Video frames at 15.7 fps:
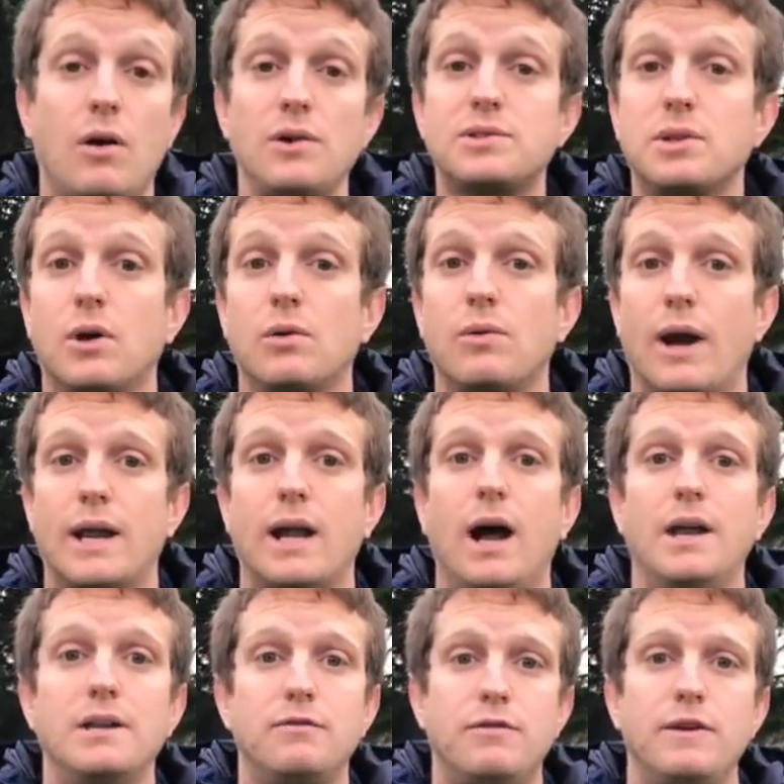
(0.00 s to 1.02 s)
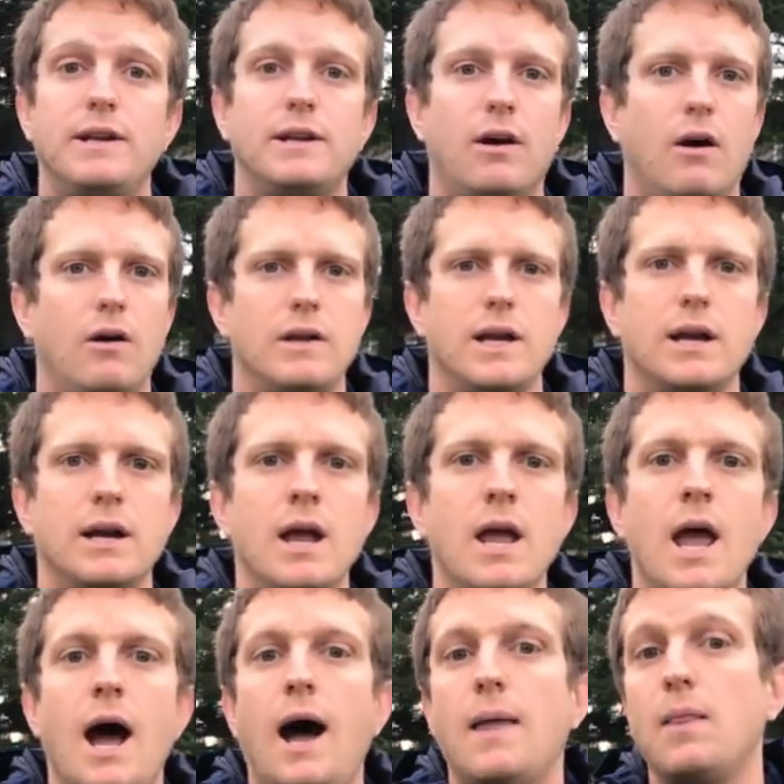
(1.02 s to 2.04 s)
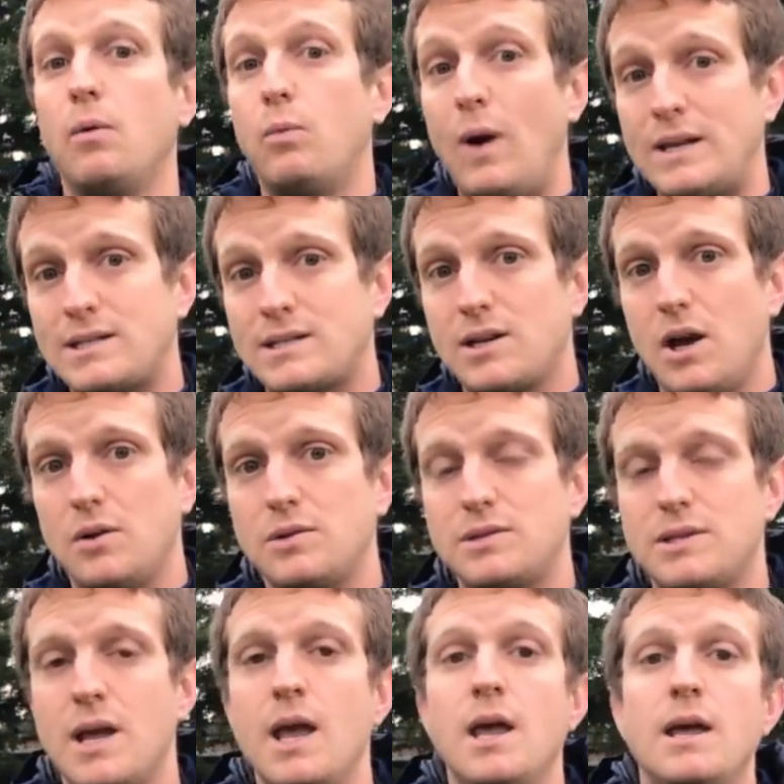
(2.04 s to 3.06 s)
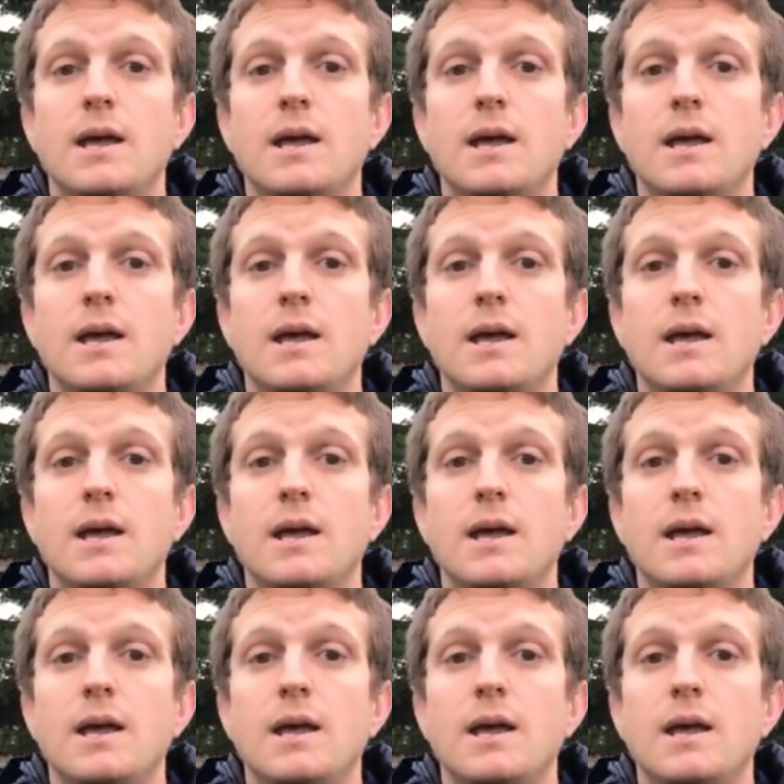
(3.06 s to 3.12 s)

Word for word: also running undefeated all year on the West Coast.